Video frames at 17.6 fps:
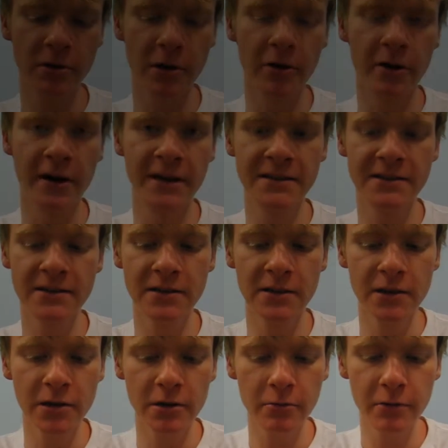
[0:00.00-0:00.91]
guys,
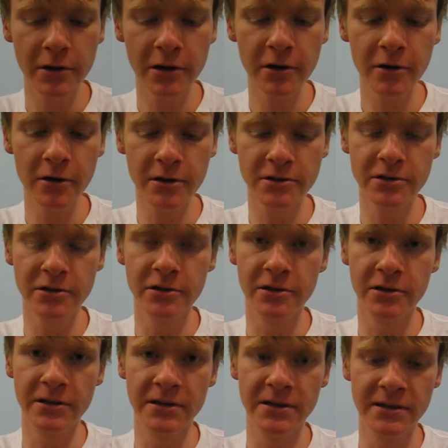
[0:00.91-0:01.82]
what you're going to
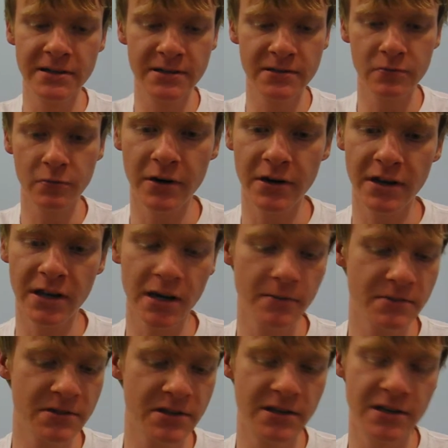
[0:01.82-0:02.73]
do is it
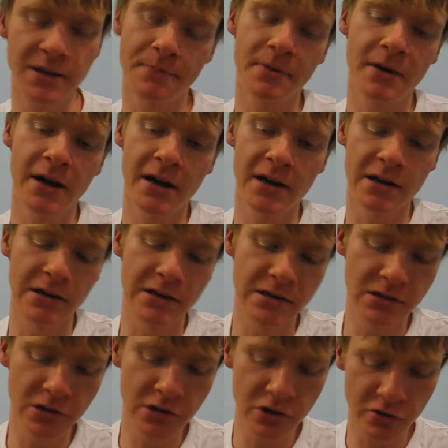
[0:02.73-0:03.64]
comes in your packet,
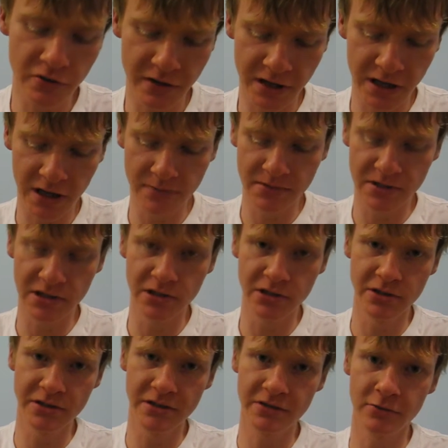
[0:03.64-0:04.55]
it usually comes in
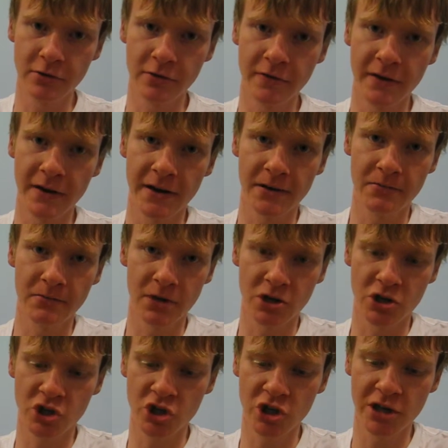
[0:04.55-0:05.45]
sort of
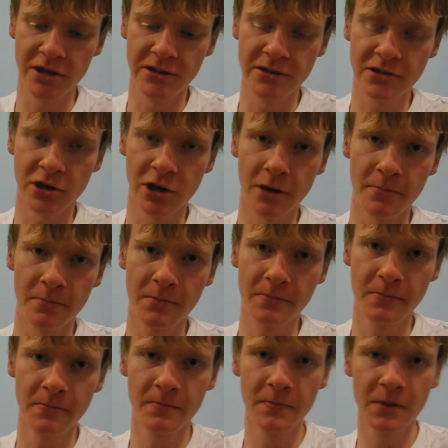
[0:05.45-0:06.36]
a sheet type
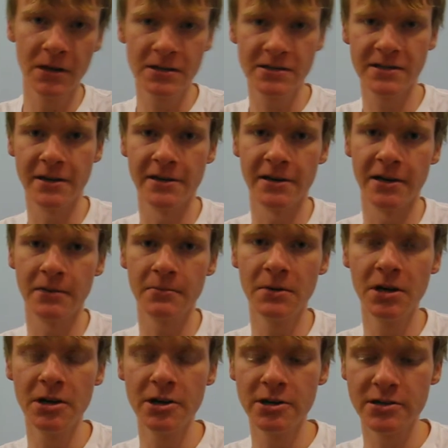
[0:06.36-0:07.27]
setup.
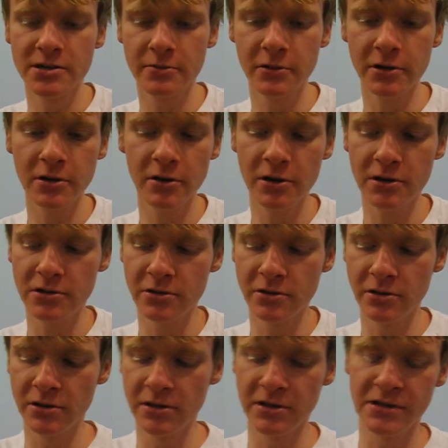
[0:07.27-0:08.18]
So what you're going to
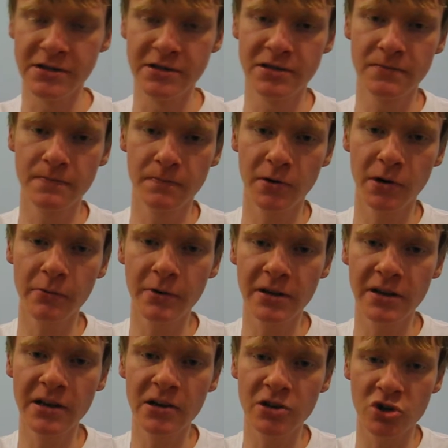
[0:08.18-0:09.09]
do is
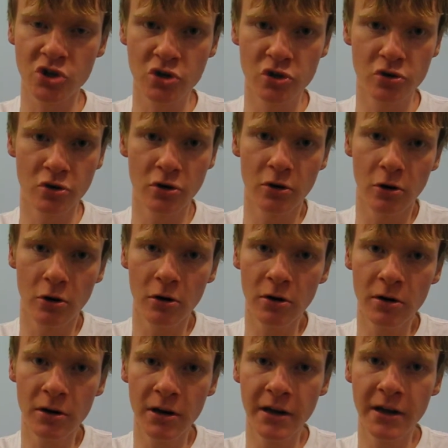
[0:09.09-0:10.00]
probably get a
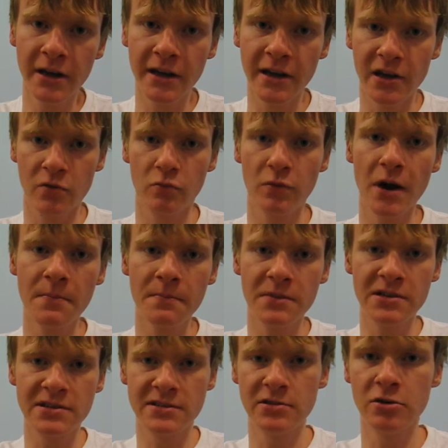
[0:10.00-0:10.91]
straw and wrap
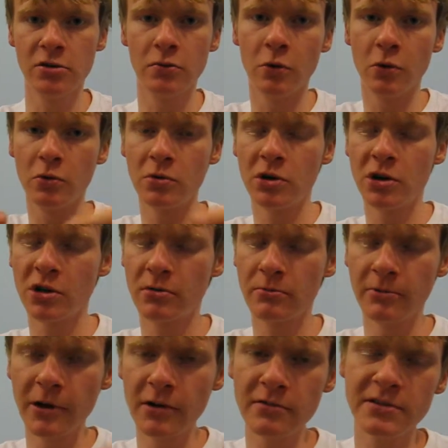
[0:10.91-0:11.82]
your steel wool
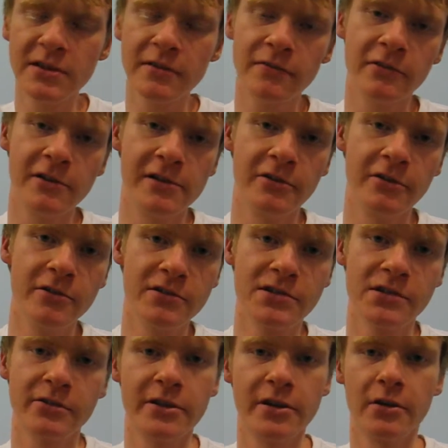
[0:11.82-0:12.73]
relatively
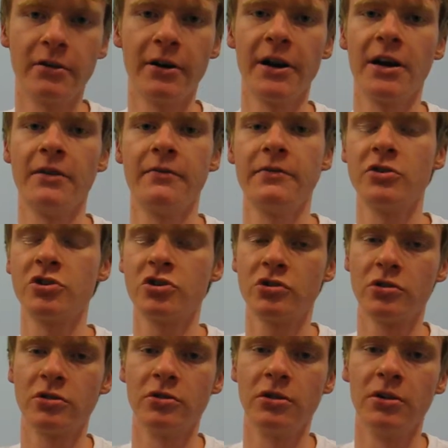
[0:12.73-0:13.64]
loosely around the
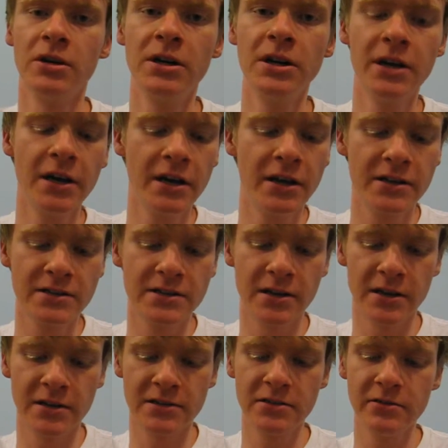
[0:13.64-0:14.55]
straw.
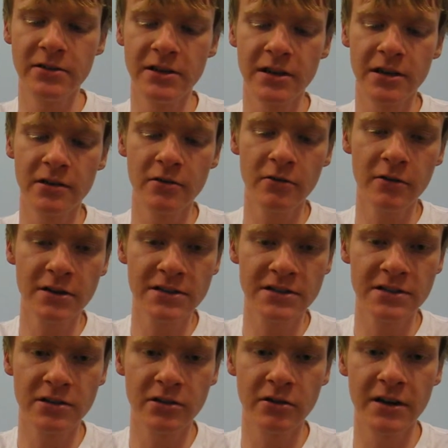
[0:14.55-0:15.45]
So until you get a nice
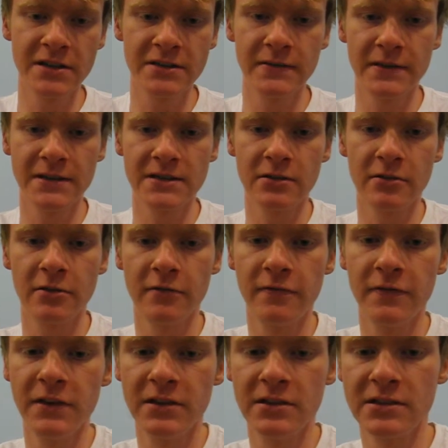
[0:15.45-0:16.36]
size that's going to
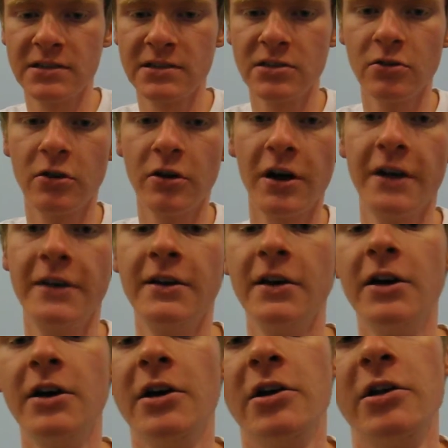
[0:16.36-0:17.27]
fit inside
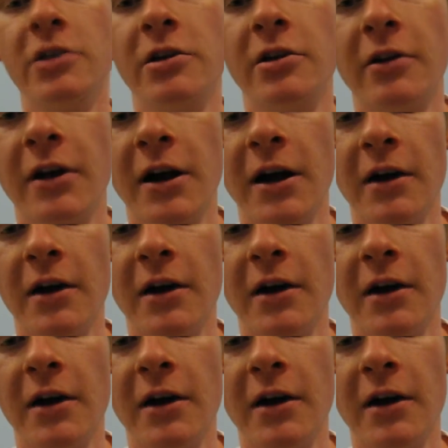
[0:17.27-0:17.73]
your